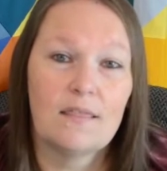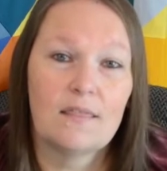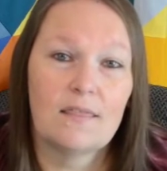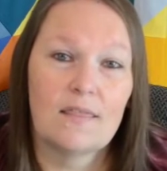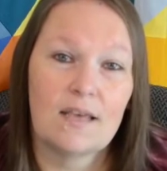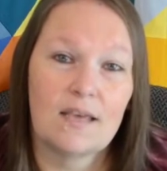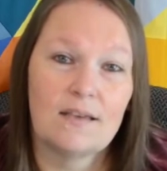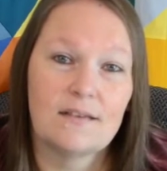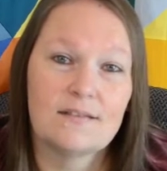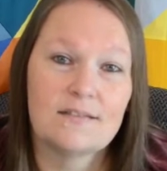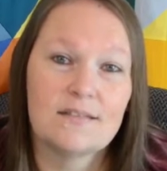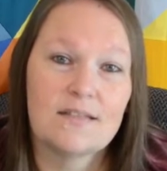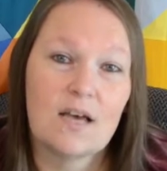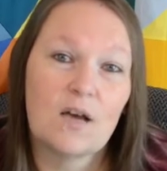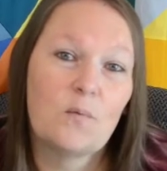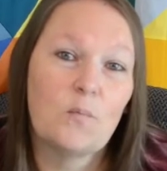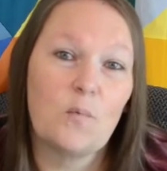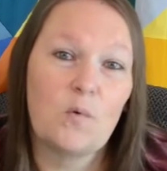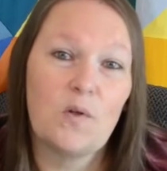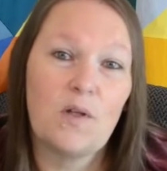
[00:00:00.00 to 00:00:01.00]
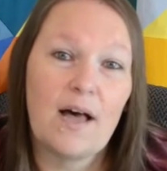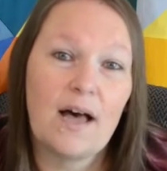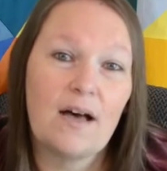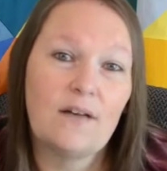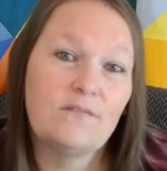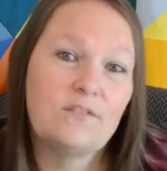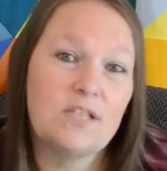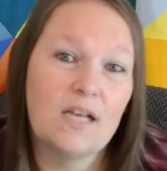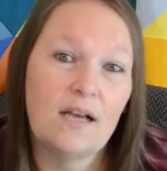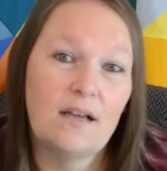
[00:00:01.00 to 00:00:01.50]
things that we'll
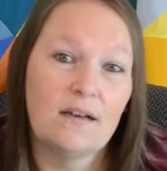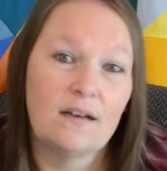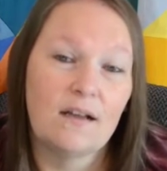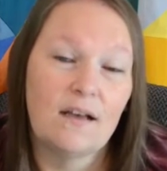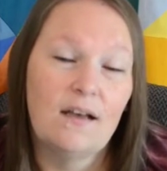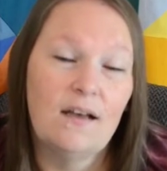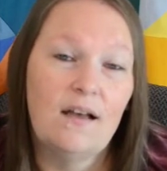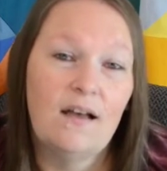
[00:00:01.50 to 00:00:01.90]
have done.